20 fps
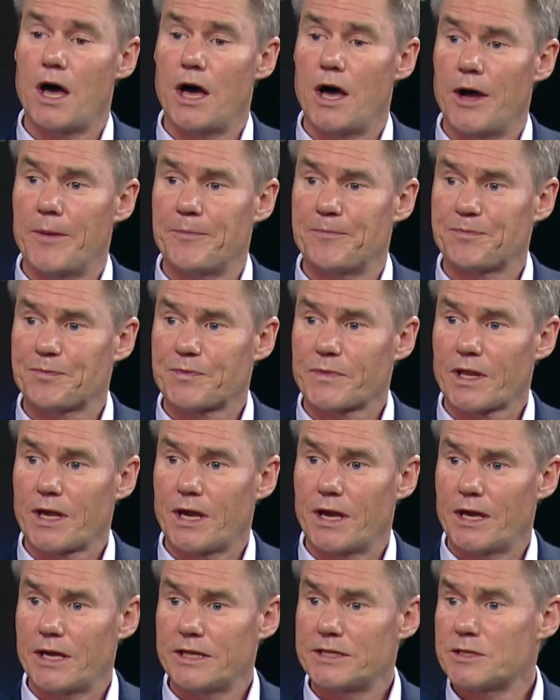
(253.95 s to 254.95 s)
Um,
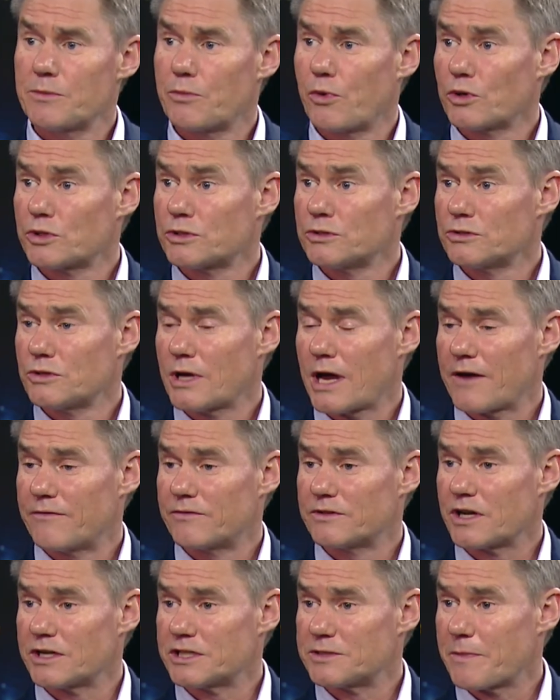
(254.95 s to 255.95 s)
uh, it's important to
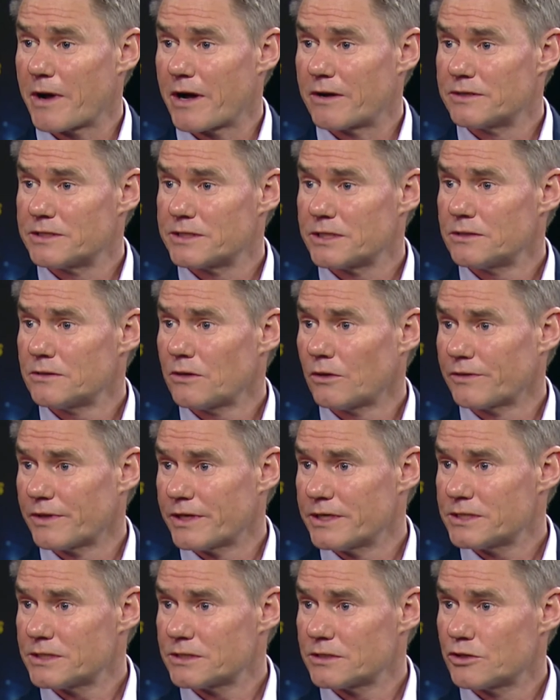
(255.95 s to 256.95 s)
have transparency on
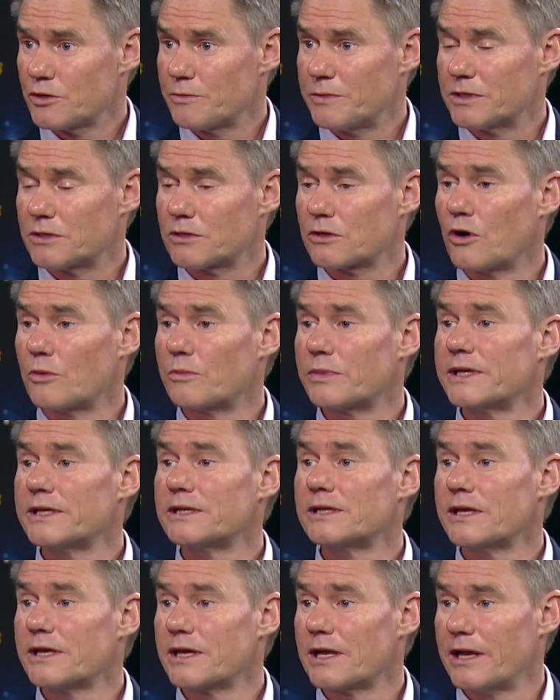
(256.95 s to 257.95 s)
this, to be
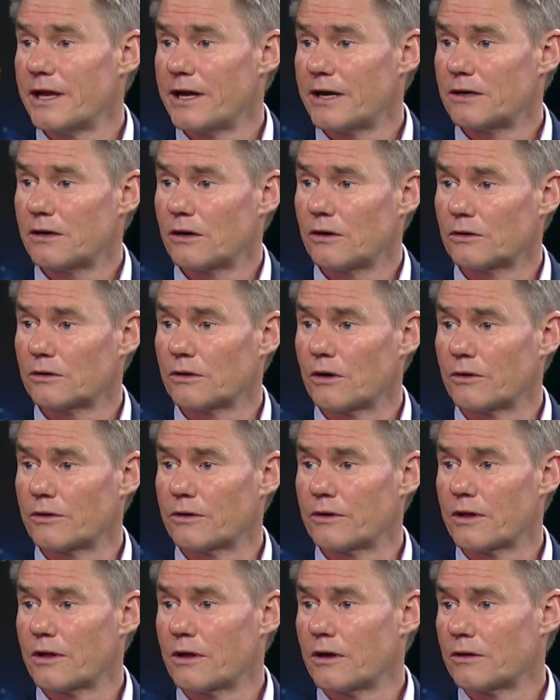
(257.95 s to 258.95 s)
completely clear on,
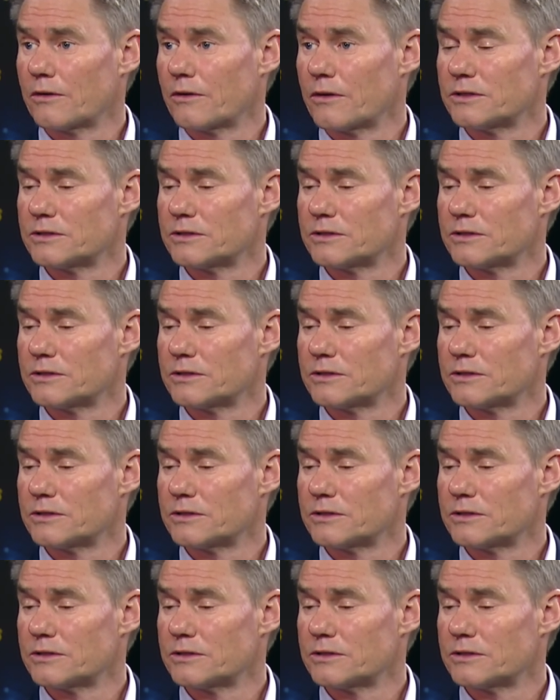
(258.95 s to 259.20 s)
on, the, on,